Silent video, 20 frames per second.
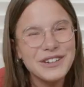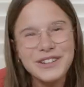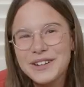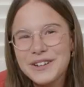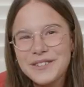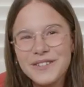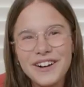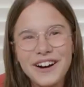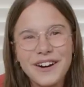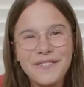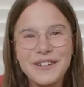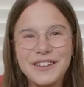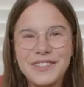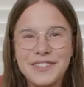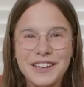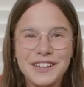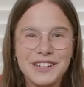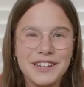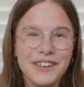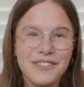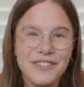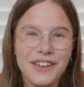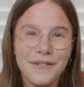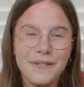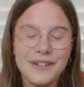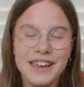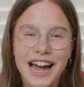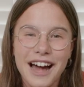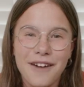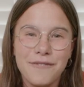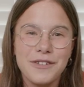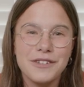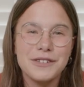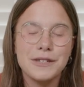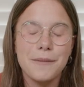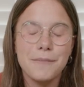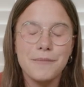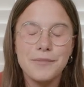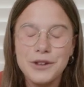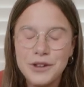You are. We thank You that we have this
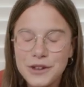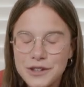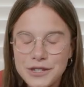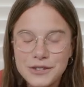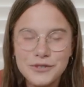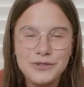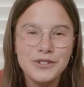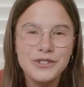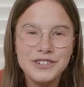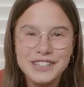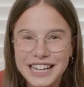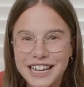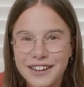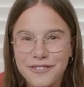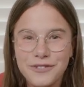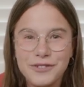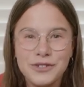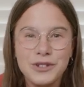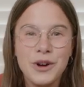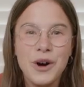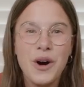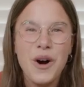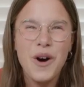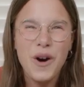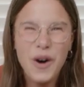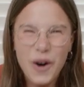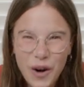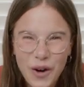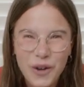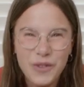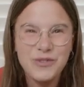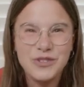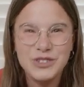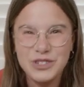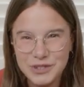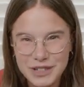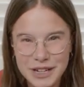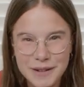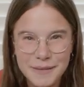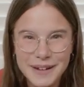beautiful gift of
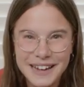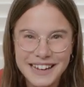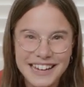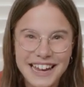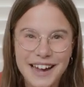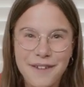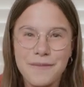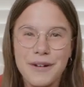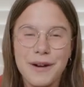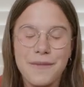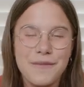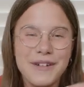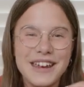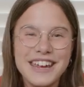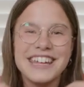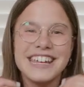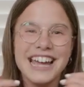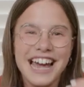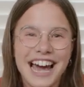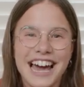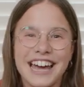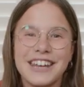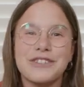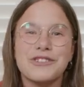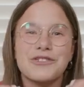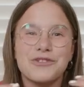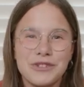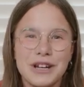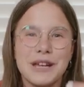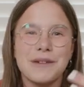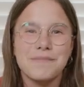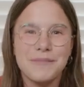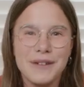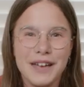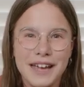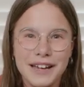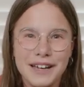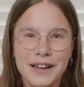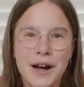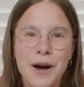dreaming, and that we can dream
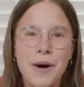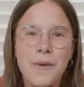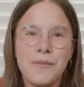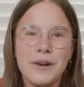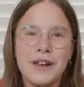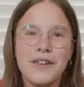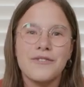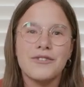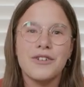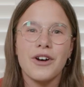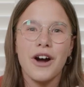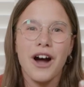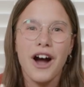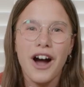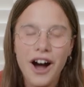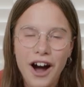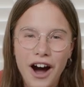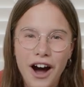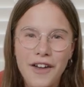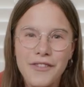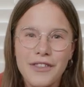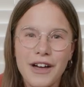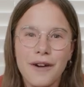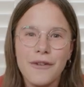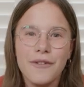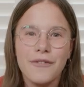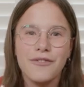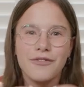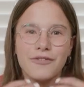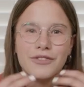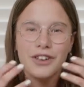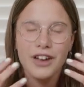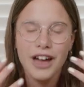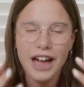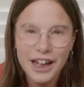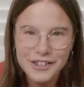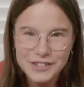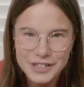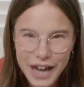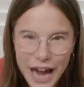big. We've got a heart that
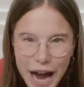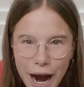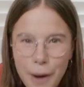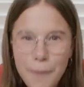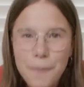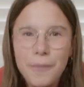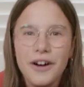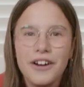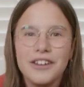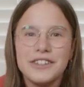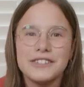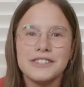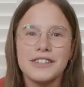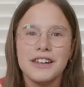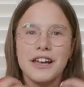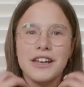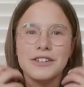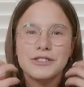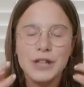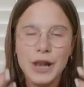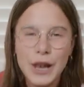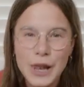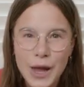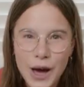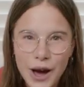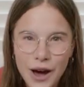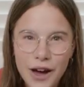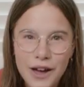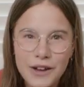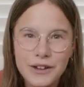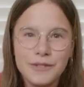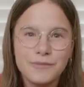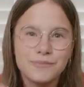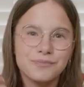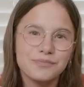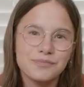to help us to learn